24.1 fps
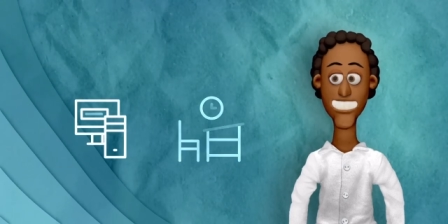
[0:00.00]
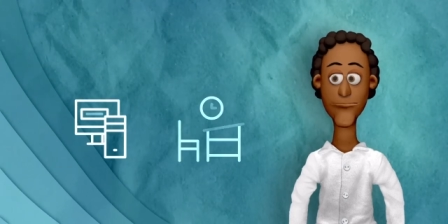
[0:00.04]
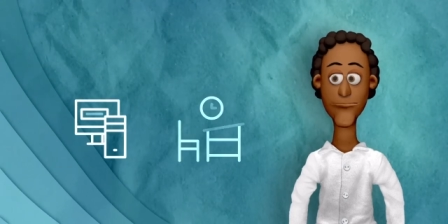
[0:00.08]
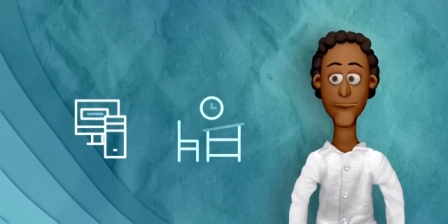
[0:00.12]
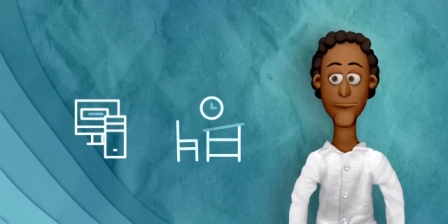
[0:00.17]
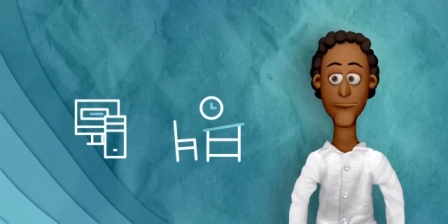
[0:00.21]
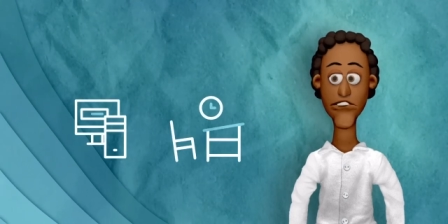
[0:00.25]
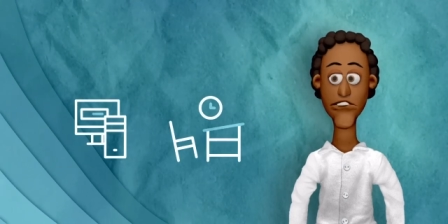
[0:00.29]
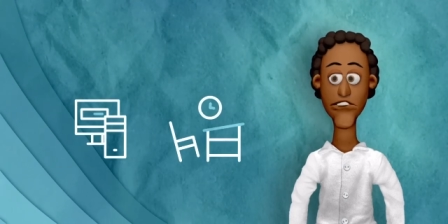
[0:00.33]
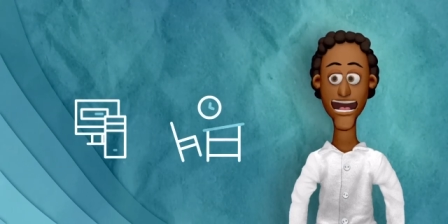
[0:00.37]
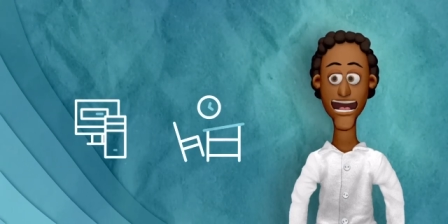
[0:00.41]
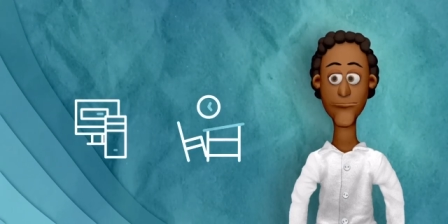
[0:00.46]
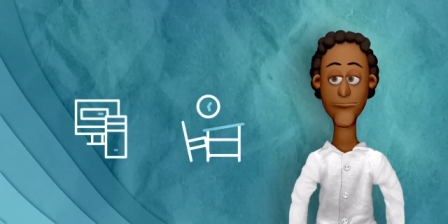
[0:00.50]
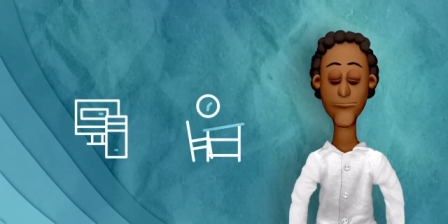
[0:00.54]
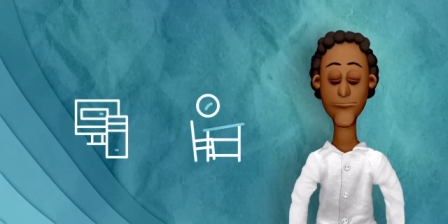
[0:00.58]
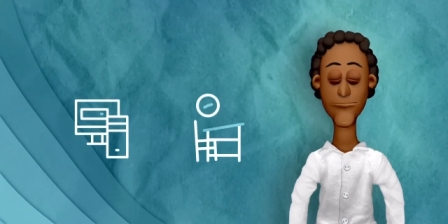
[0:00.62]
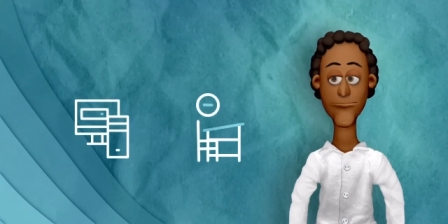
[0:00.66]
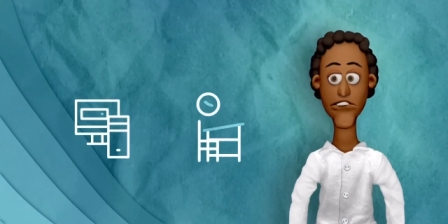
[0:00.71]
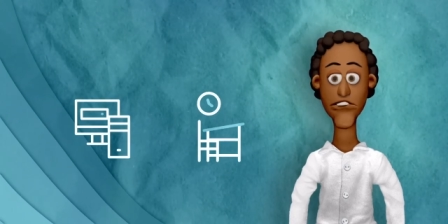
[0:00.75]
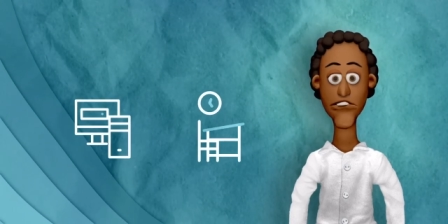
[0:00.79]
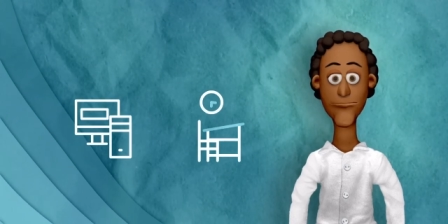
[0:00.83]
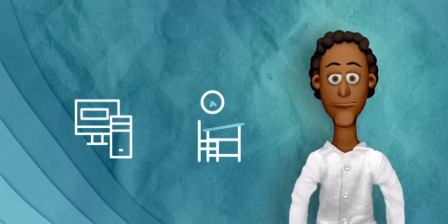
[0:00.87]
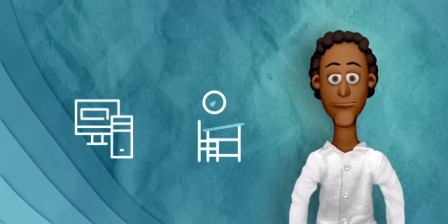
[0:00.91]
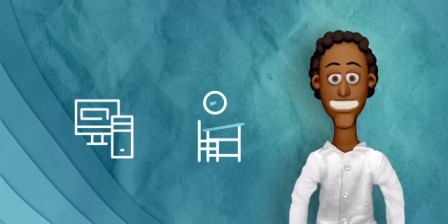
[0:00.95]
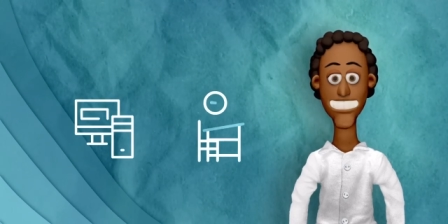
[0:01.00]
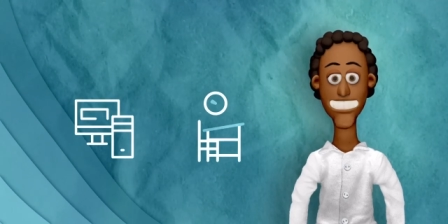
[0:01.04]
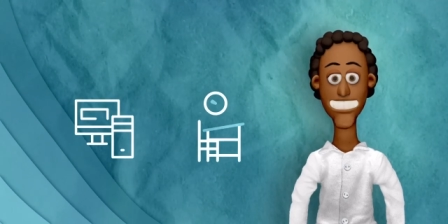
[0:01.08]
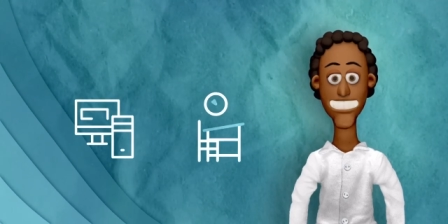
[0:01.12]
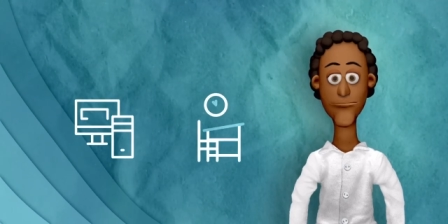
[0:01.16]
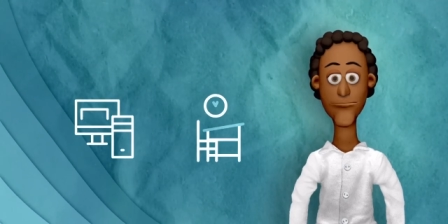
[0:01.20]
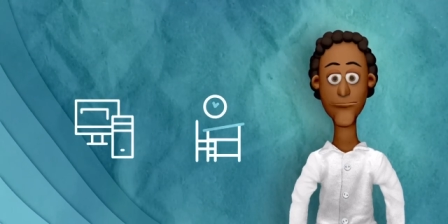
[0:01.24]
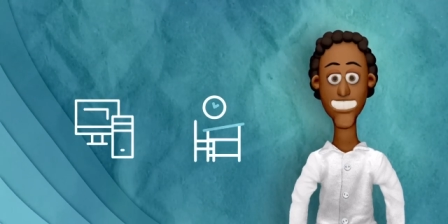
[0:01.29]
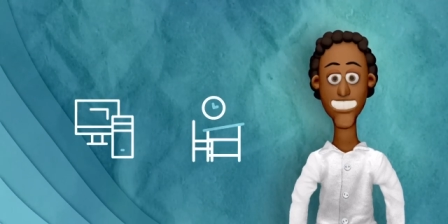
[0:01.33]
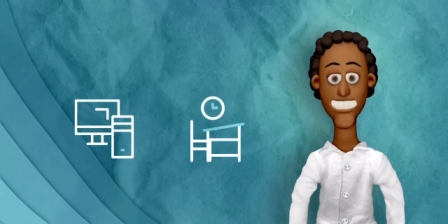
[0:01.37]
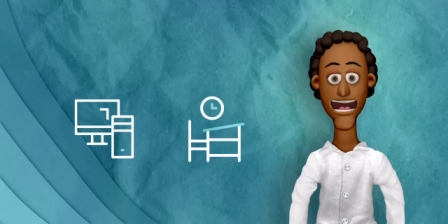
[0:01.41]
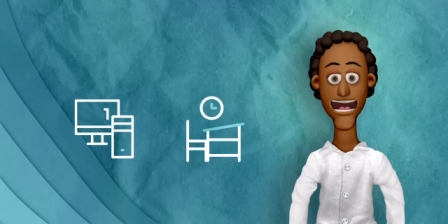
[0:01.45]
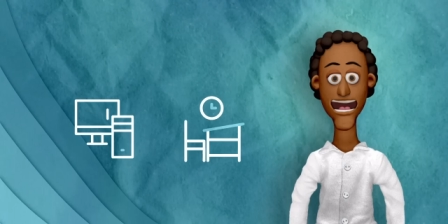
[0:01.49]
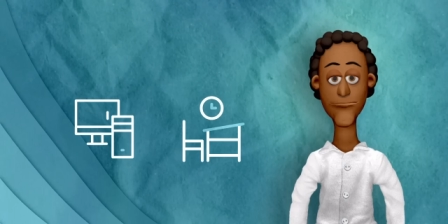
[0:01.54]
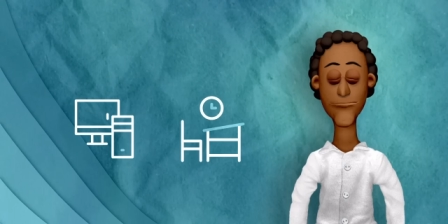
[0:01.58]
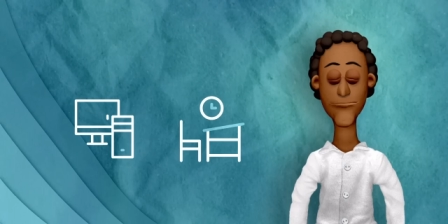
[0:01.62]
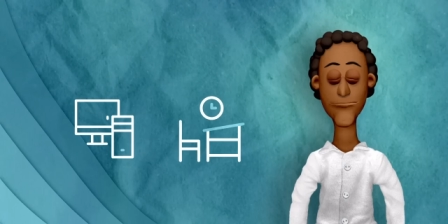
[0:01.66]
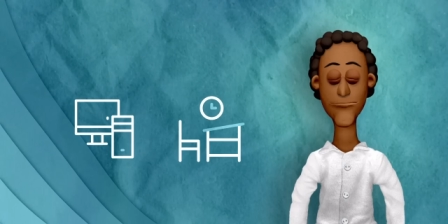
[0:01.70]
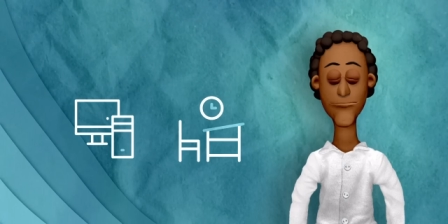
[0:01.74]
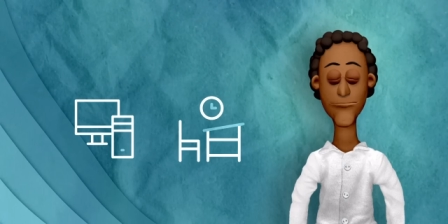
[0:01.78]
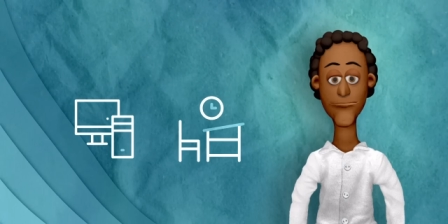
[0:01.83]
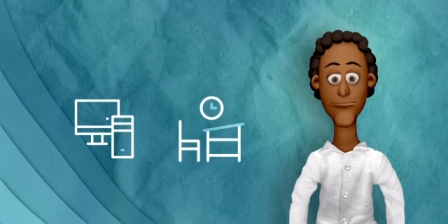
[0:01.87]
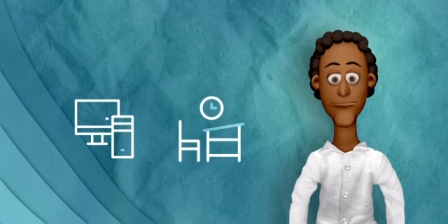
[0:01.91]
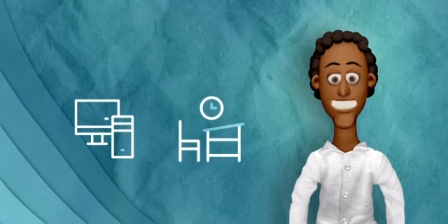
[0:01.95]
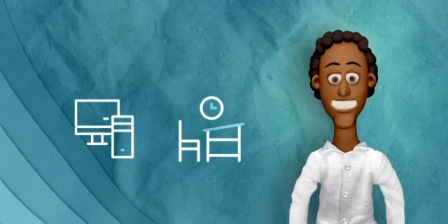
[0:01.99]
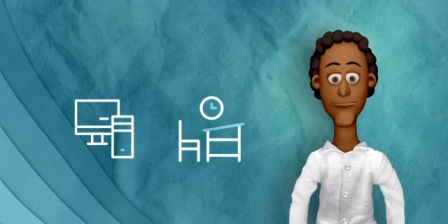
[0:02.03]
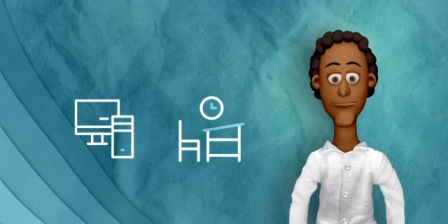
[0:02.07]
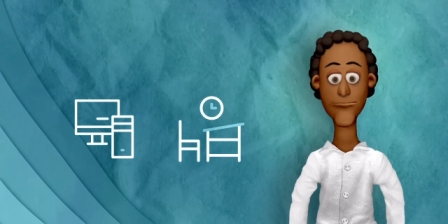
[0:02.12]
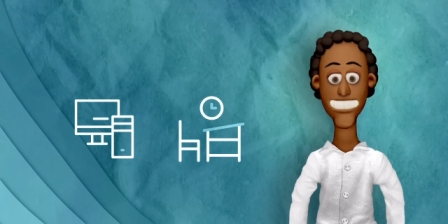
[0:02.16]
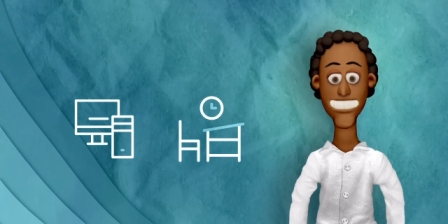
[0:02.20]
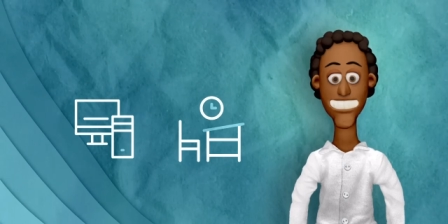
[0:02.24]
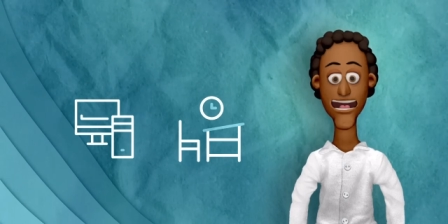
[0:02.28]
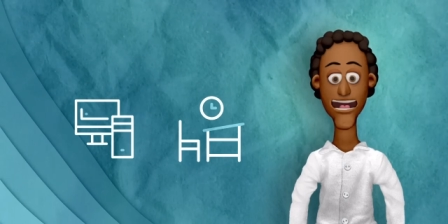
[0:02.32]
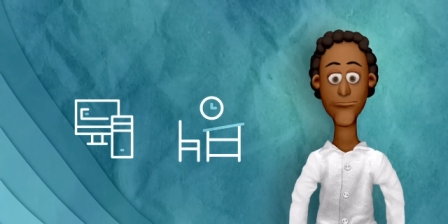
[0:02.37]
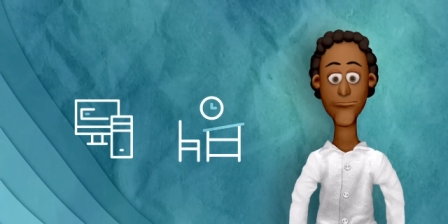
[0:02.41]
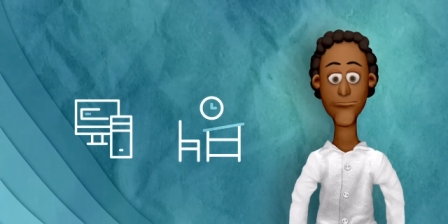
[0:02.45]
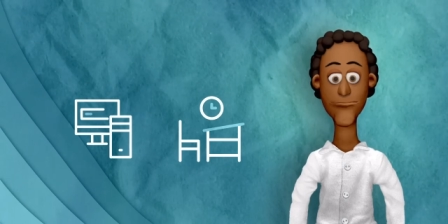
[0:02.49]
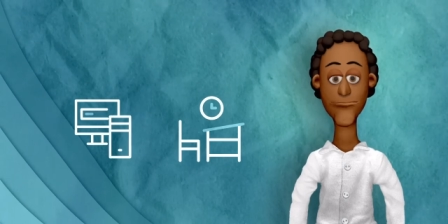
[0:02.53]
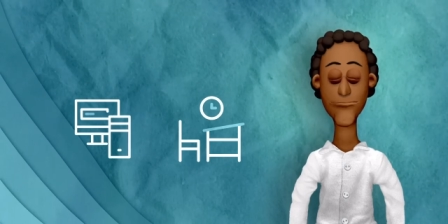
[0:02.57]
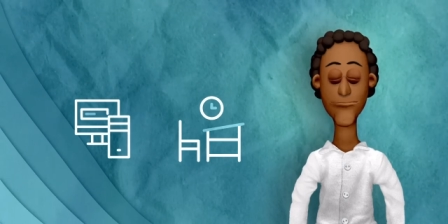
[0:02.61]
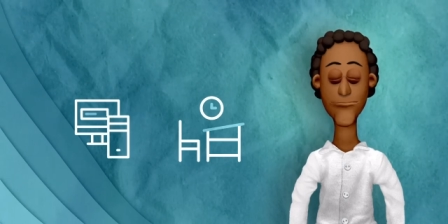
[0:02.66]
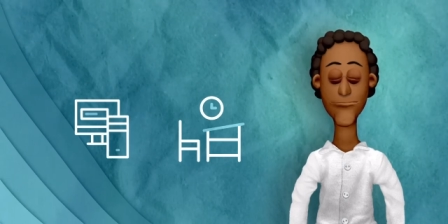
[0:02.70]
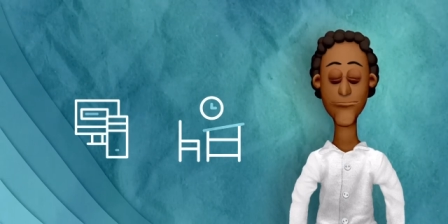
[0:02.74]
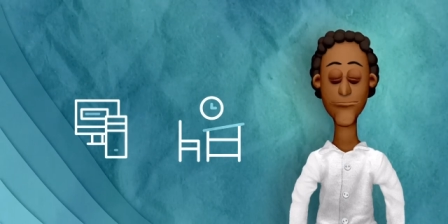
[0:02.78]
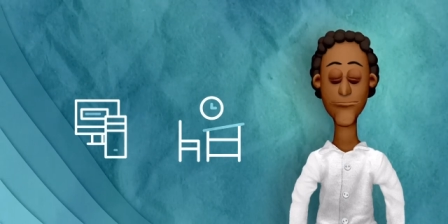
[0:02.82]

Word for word: or face-to-face independent of the group size.